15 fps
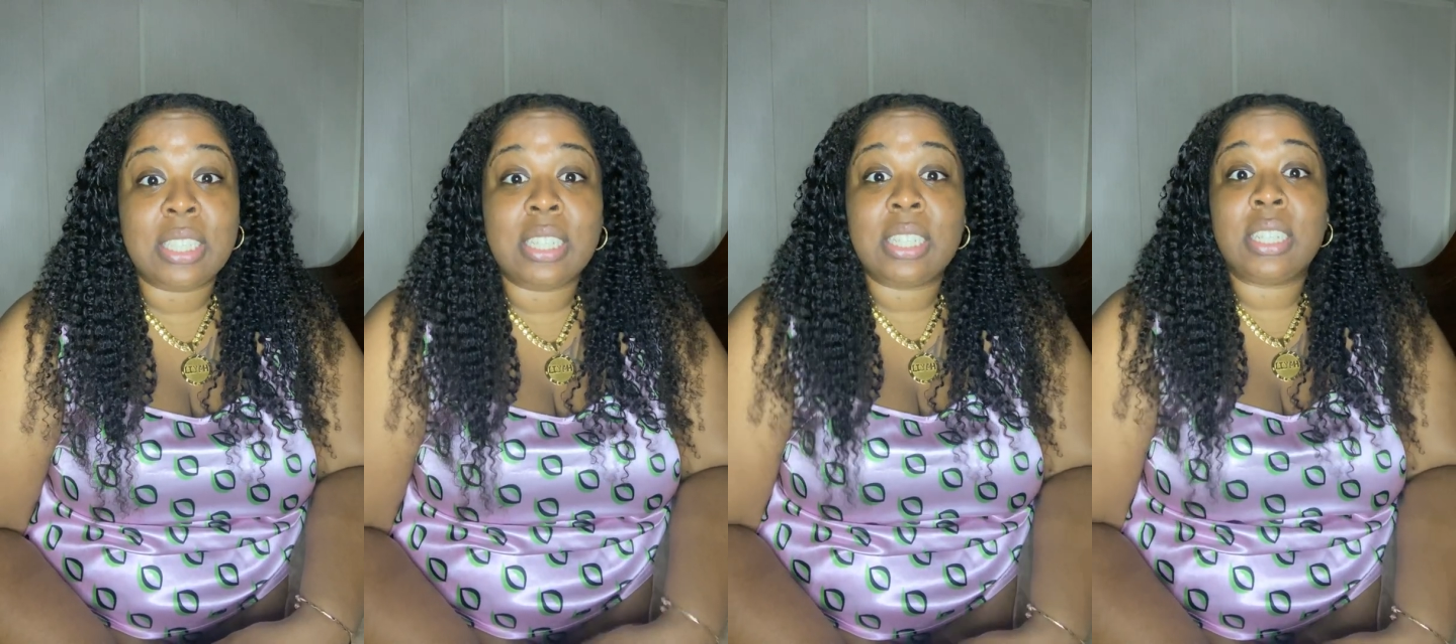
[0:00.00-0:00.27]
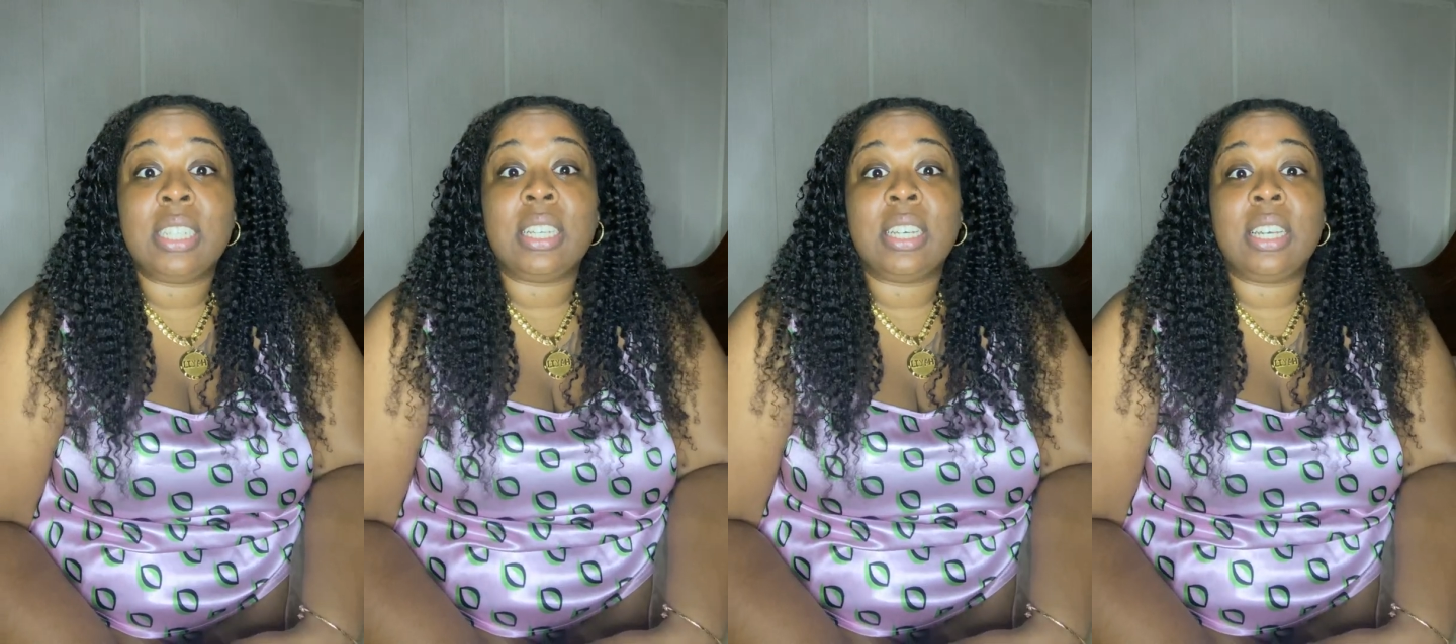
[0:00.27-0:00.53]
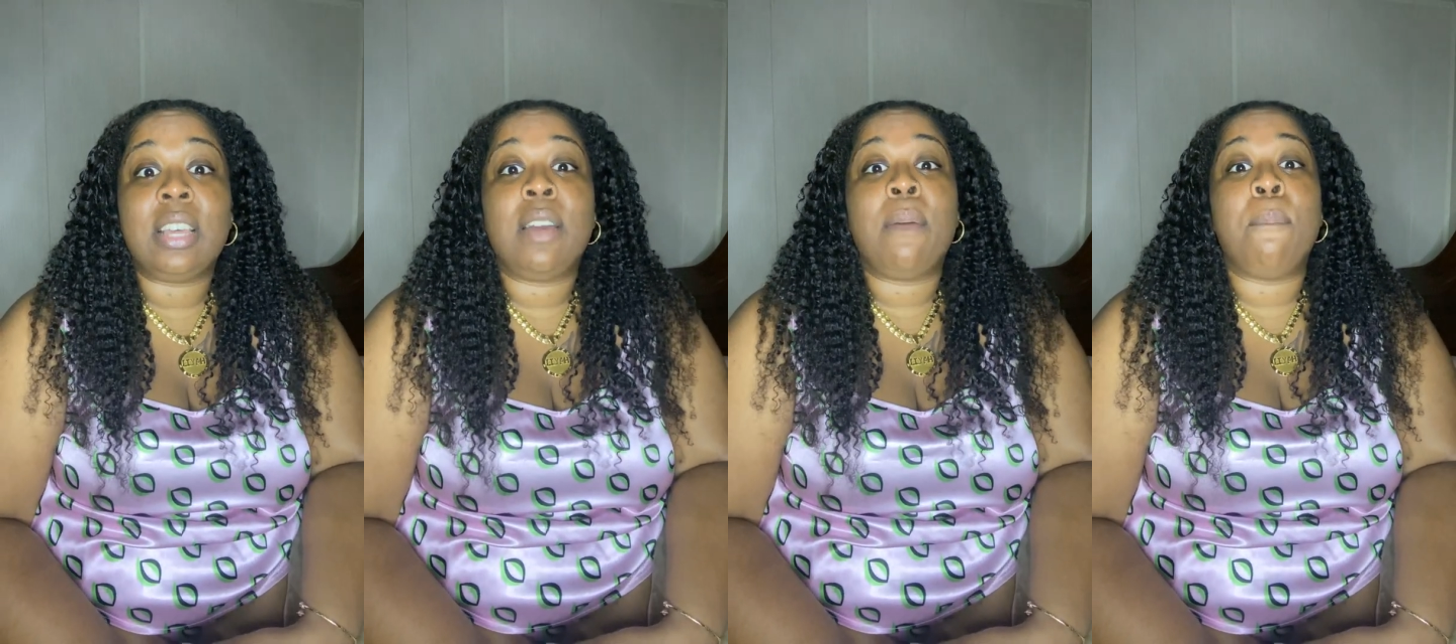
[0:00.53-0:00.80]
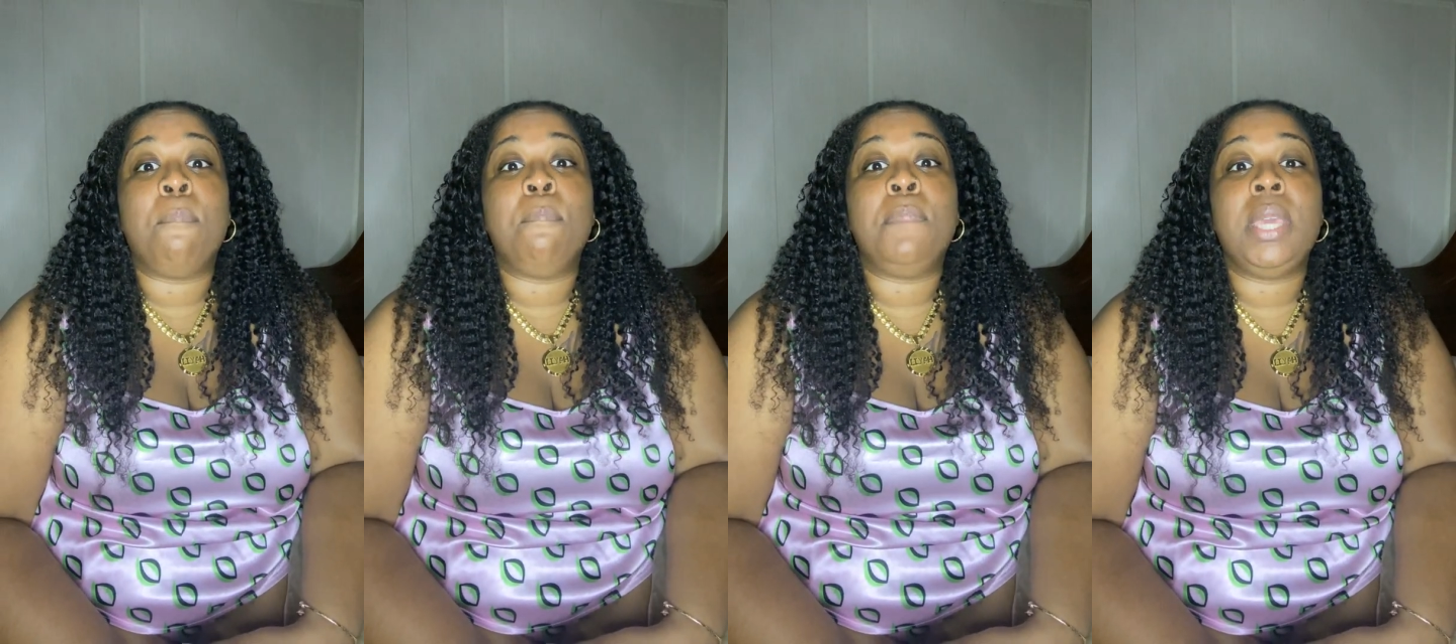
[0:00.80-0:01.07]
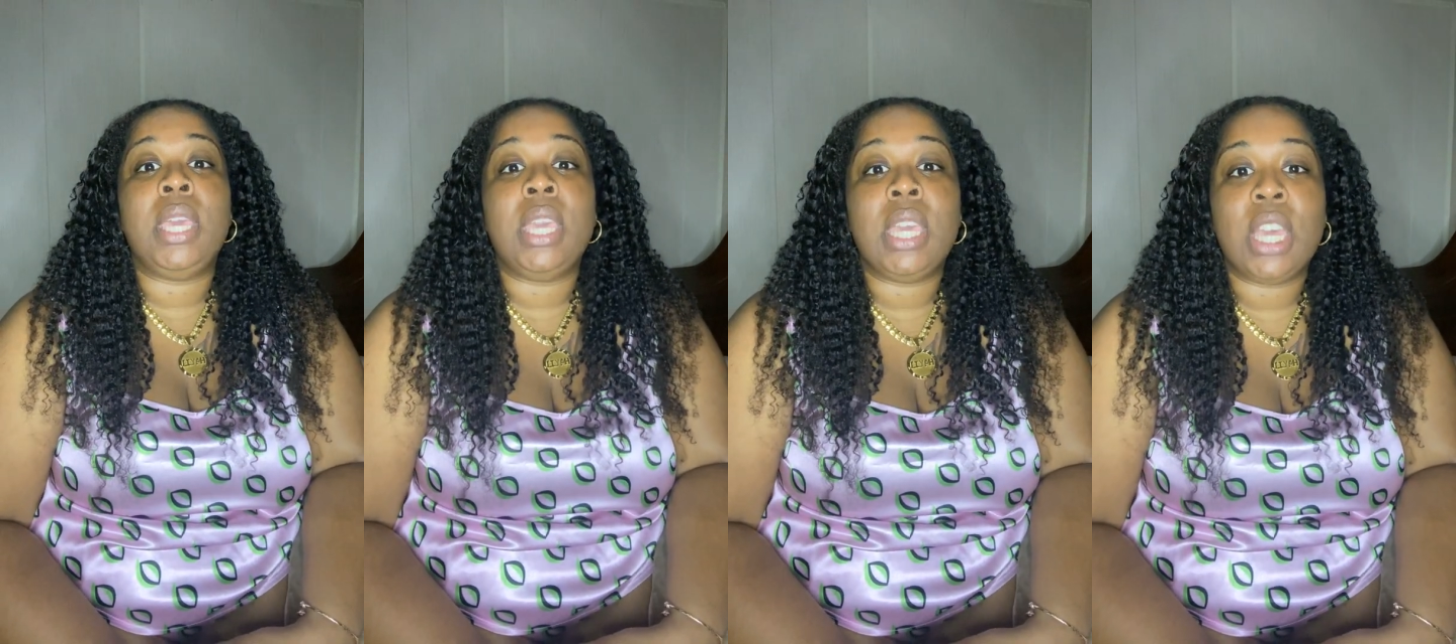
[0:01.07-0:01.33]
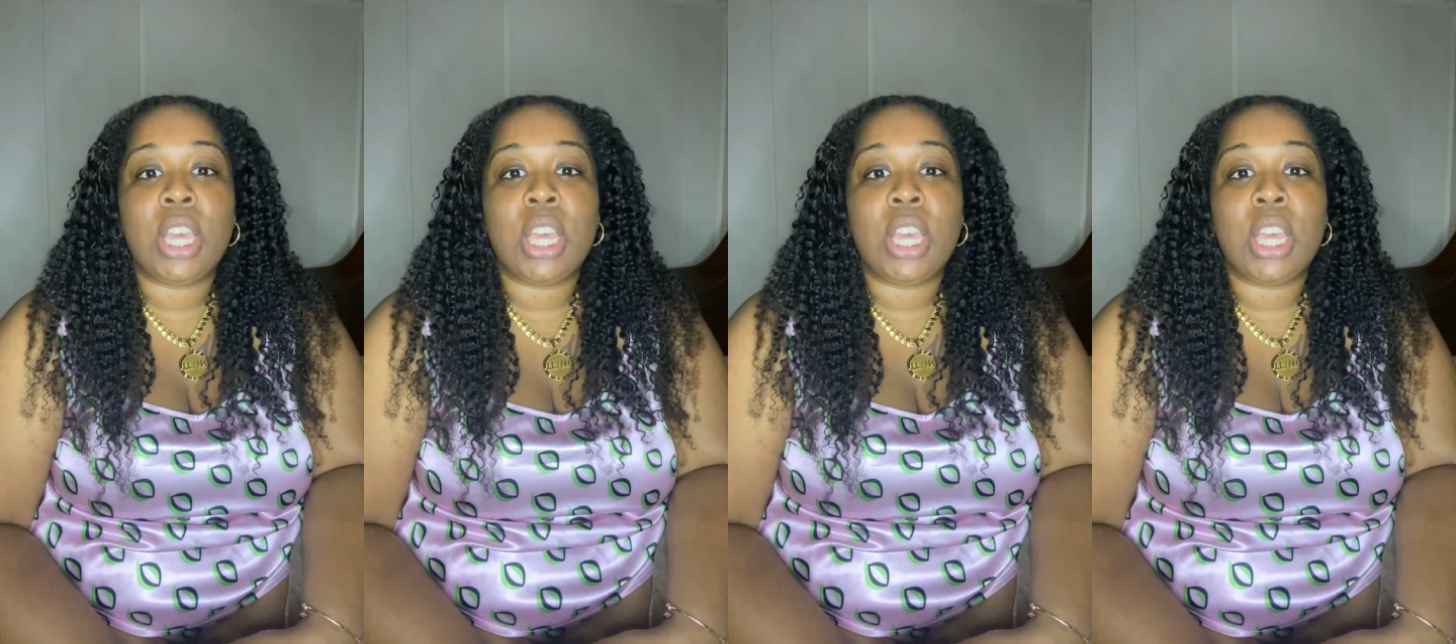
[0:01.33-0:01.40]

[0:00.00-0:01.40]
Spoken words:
gonna be